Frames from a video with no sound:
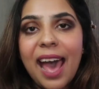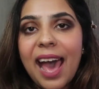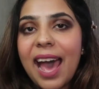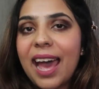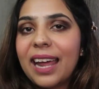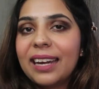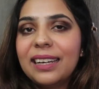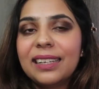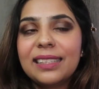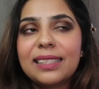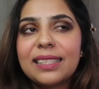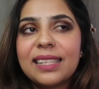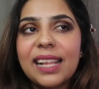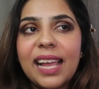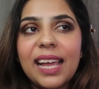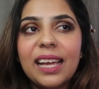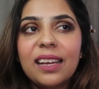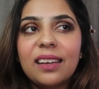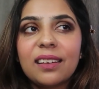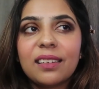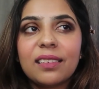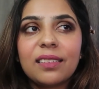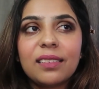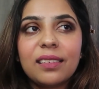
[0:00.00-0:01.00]
And it's
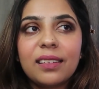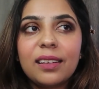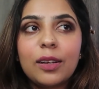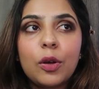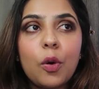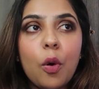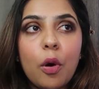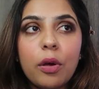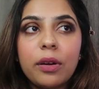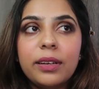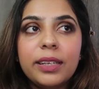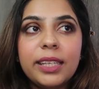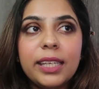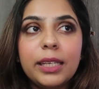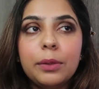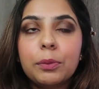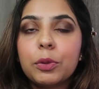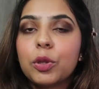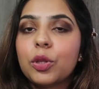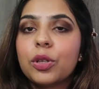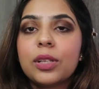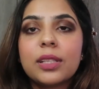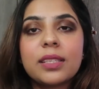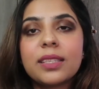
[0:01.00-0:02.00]
like
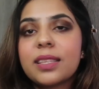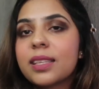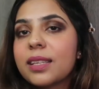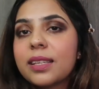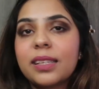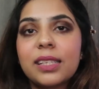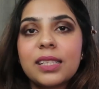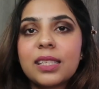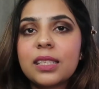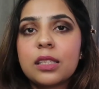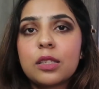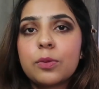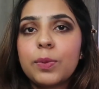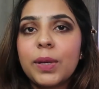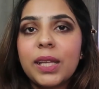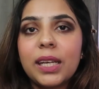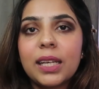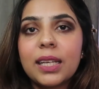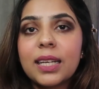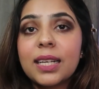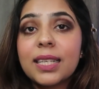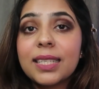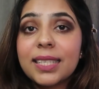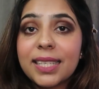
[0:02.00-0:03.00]
quarantine method, it's
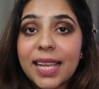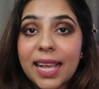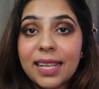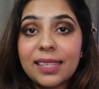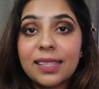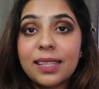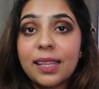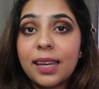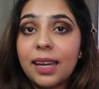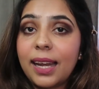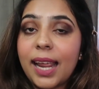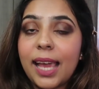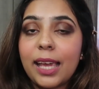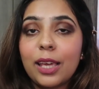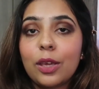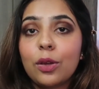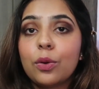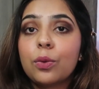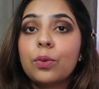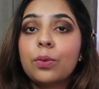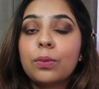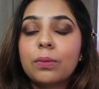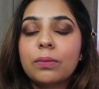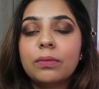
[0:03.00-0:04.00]
been a necessity. Like
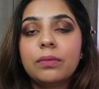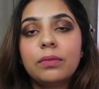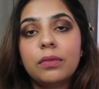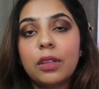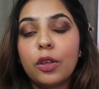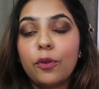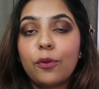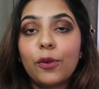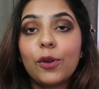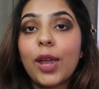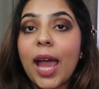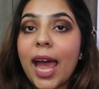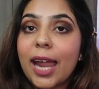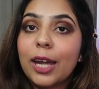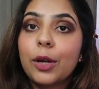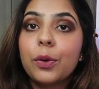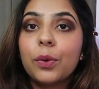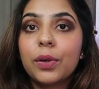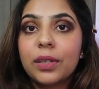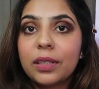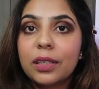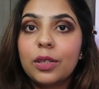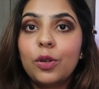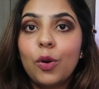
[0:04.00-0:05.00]
you, if you can
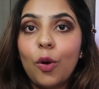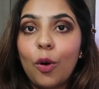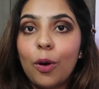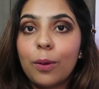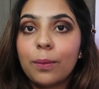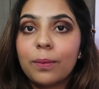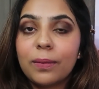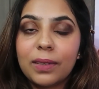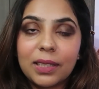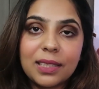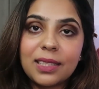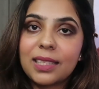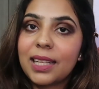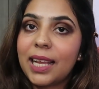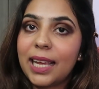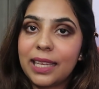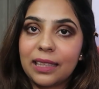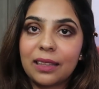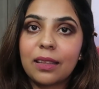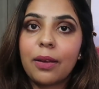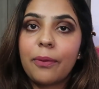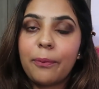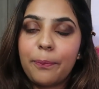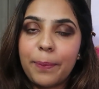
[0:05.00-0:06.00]
do it at home, it's
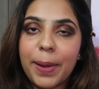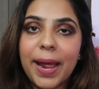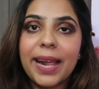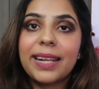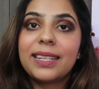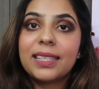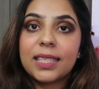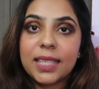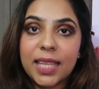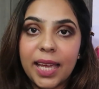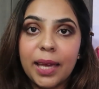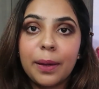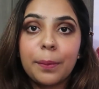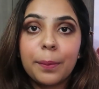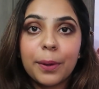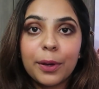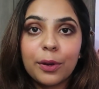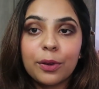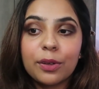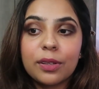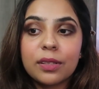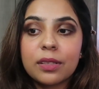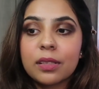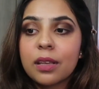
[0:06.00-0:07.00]
like the best thing
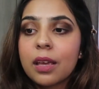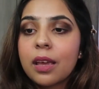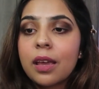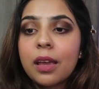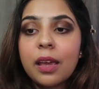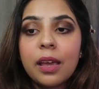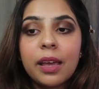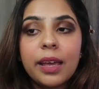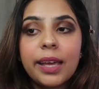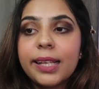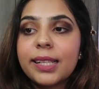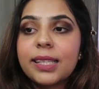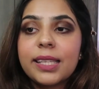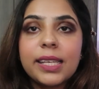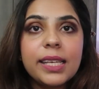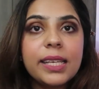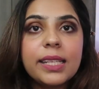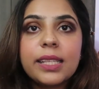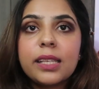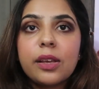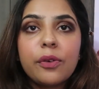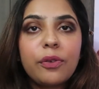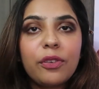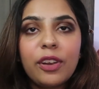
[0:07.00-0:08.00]
because it's
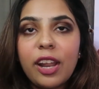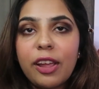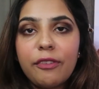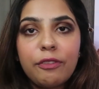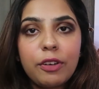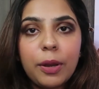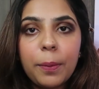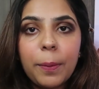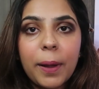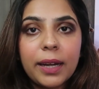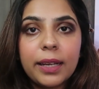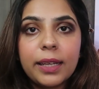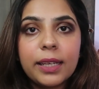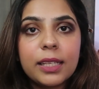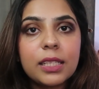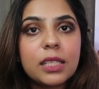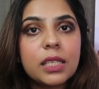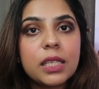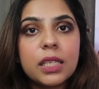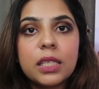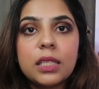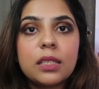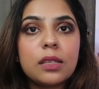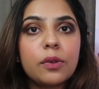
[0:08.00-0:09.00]
easier for everybody.
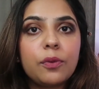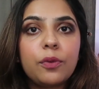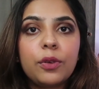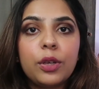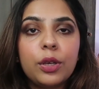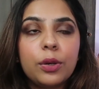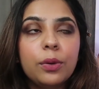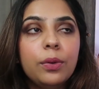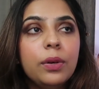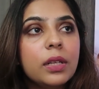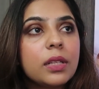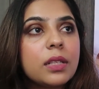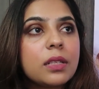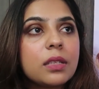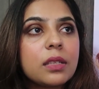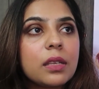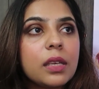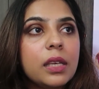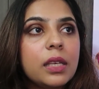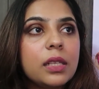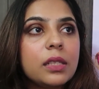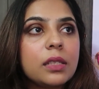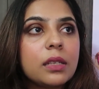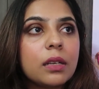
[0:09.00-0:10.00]
It's easier for you.
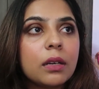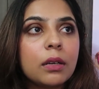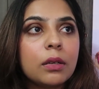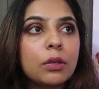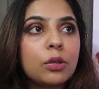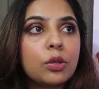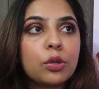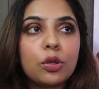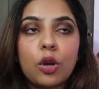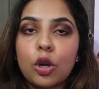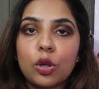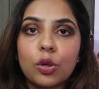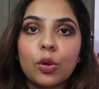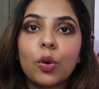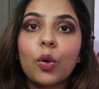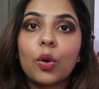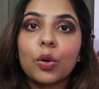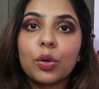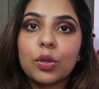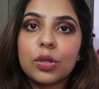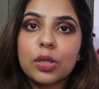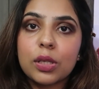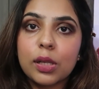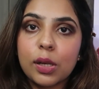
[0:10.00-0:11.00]
It's easier to not to
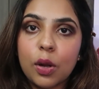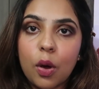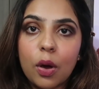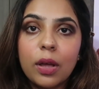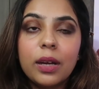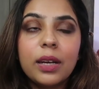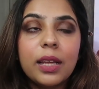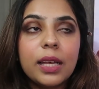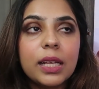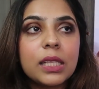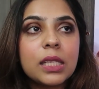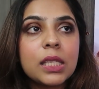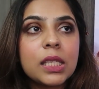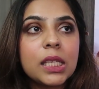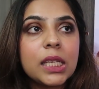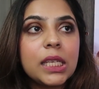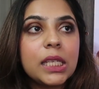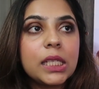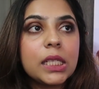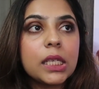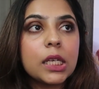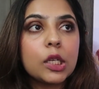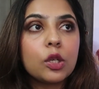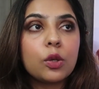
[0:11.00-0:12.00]
go to salon. It's
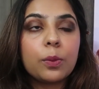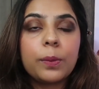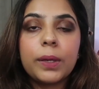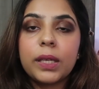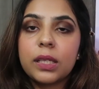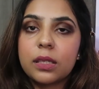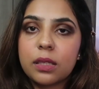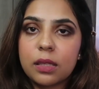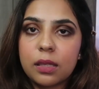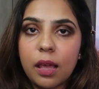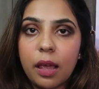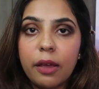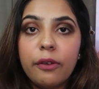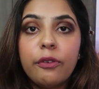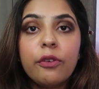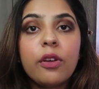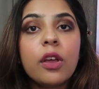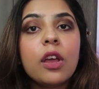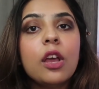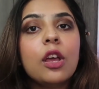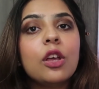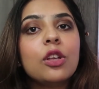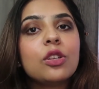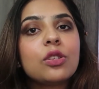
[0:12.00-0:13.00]
easier to be safe.
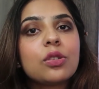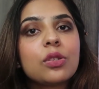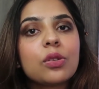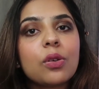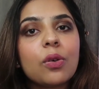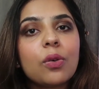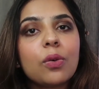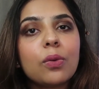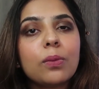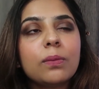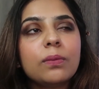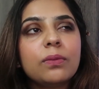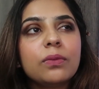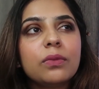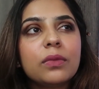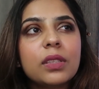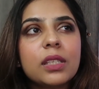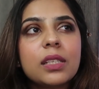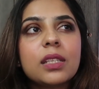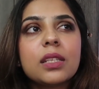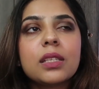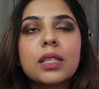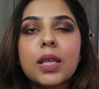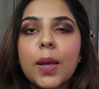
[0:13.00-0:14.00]
So
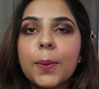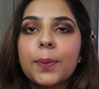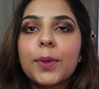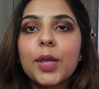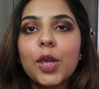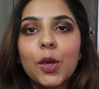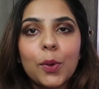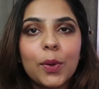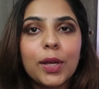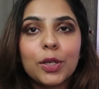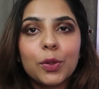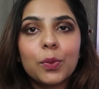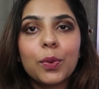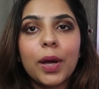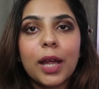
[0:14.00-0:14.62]
this is something you can